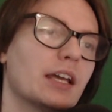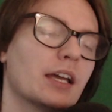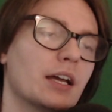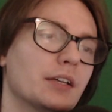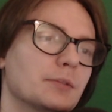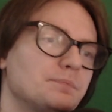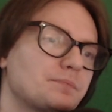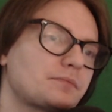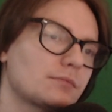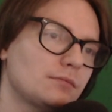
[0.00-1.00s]
And
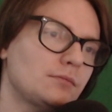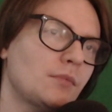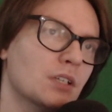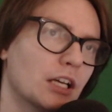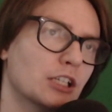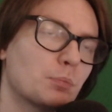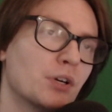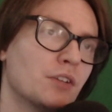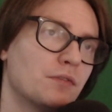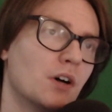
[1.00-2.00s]
it's
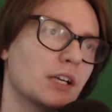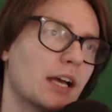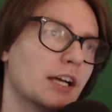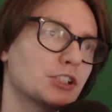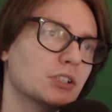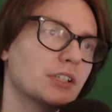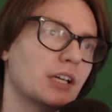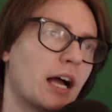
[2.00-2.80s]
pretty funny, actually.